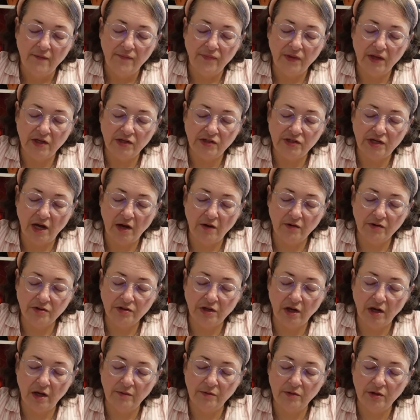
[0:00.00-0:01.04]
that shower
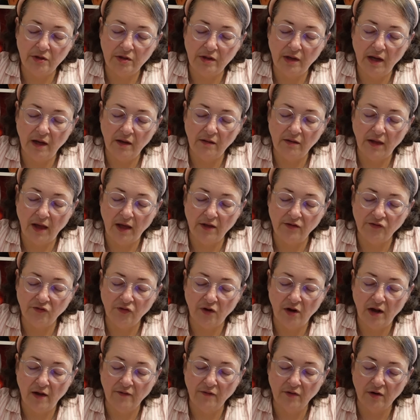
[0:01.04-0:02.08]
time could now last
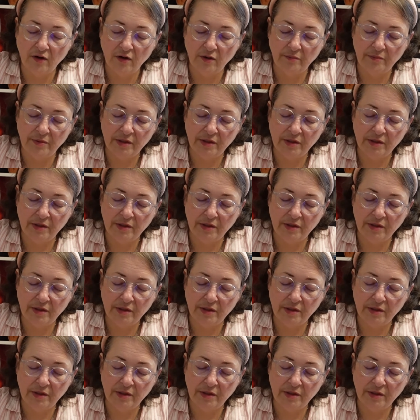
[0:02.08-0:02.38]
forever,